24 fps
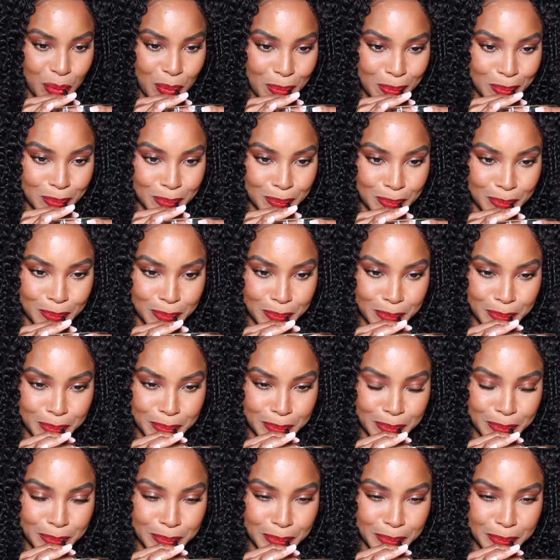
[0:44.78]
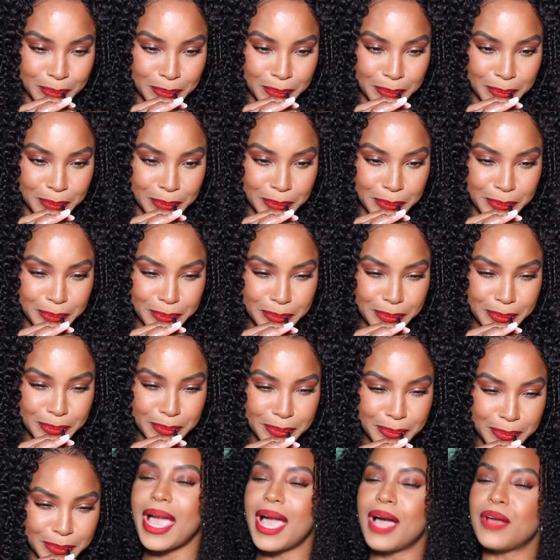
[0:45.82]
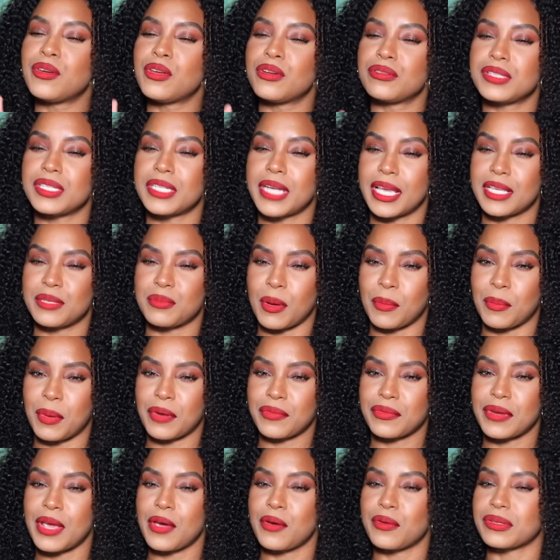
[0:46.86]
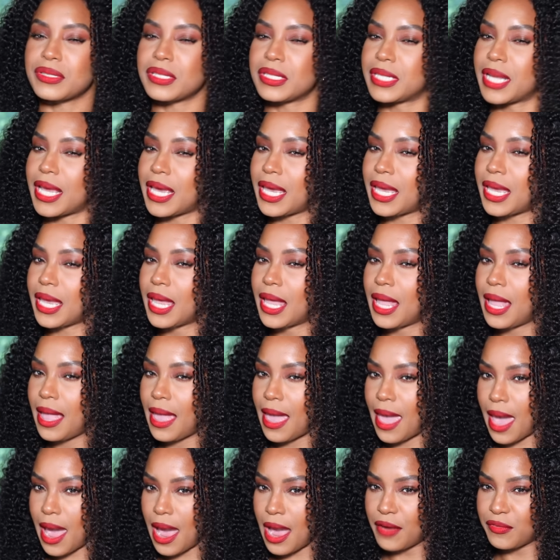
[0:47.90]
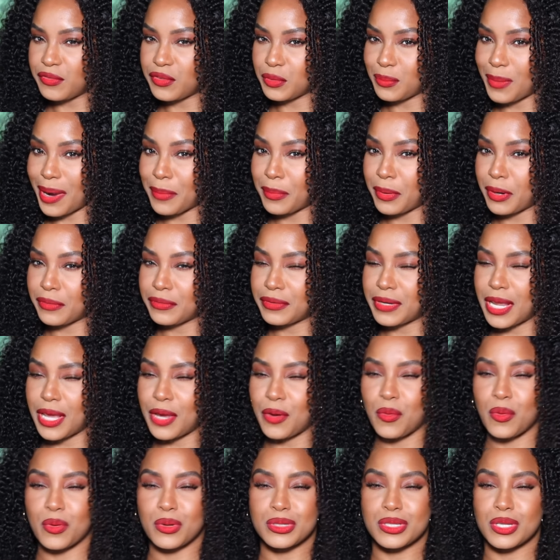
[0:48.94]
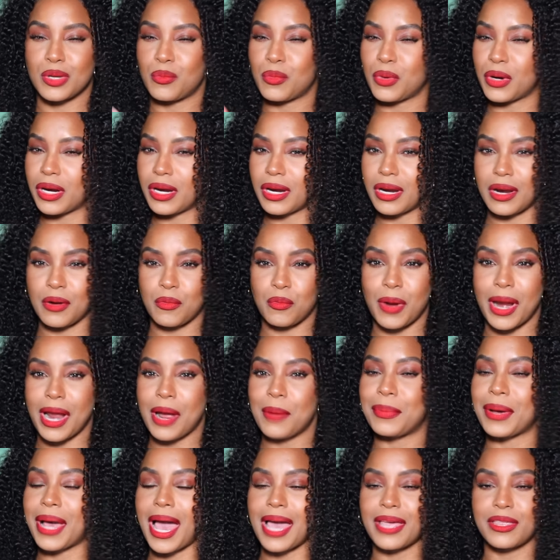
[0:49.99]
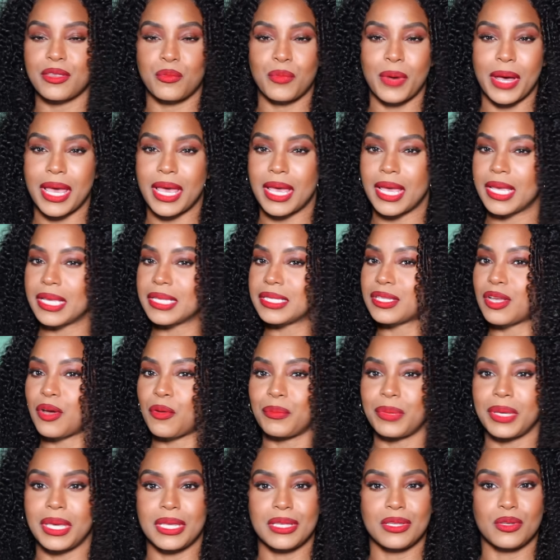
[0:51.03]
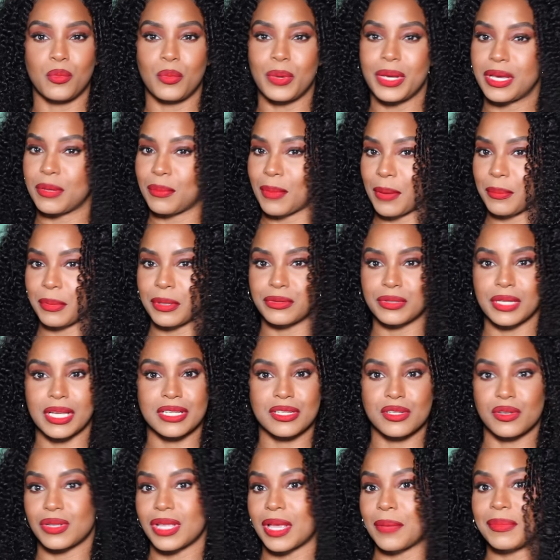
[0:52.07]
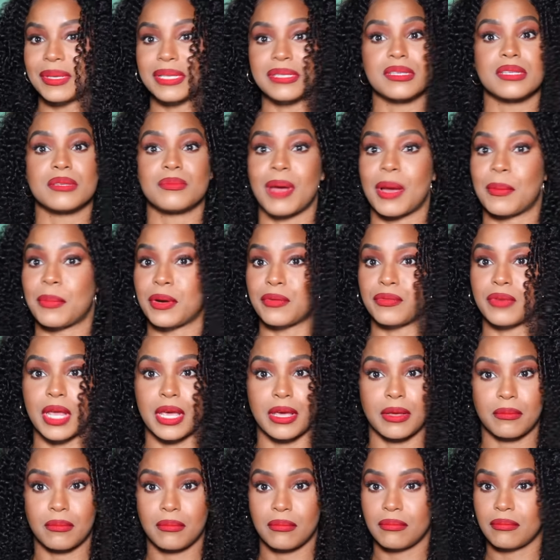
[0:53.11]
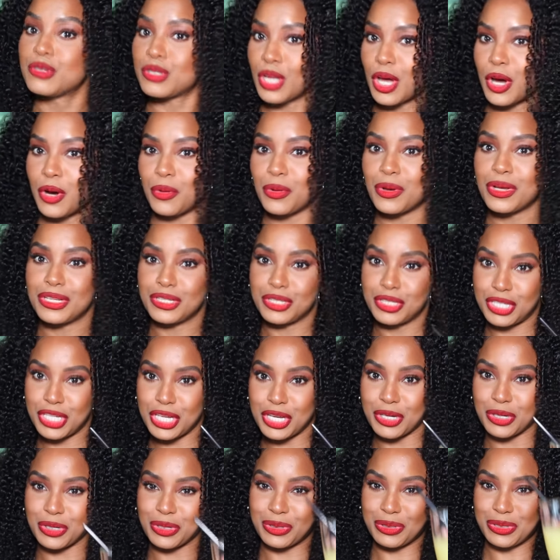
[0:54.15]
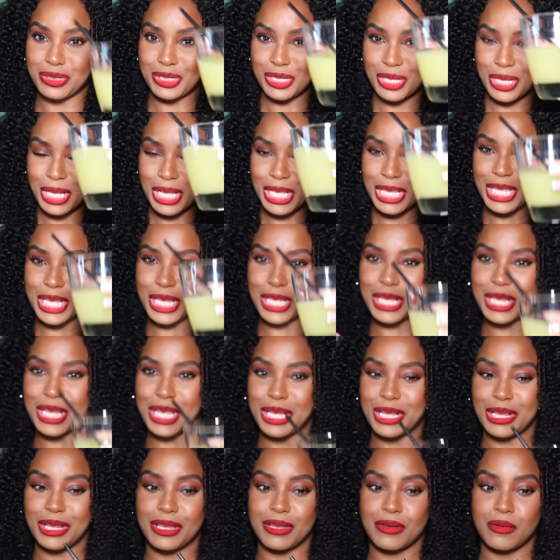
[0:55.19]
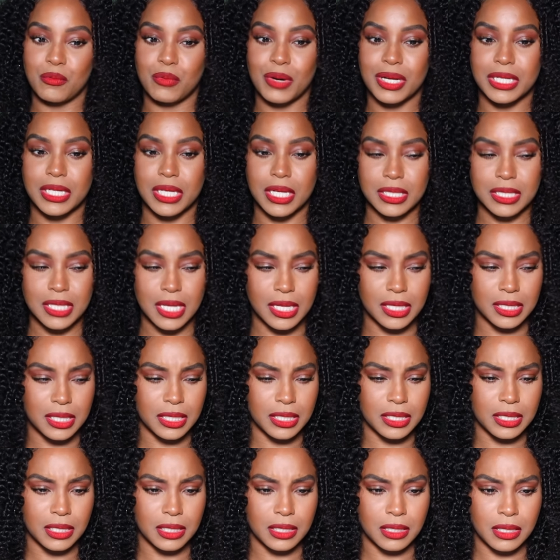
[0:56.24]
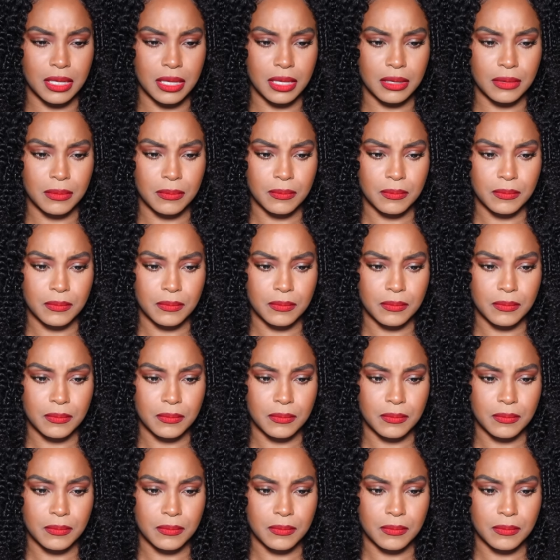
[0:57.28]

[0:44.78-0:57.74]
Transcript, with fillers: I don't know if today's my birthday or it's the day after my birthday or somewhere around, but either way, it's gonna be the week of my birthday, so that means it's my birthday. So cheers. Clink, clink, clink. Wait, did I say clink, clink, clink?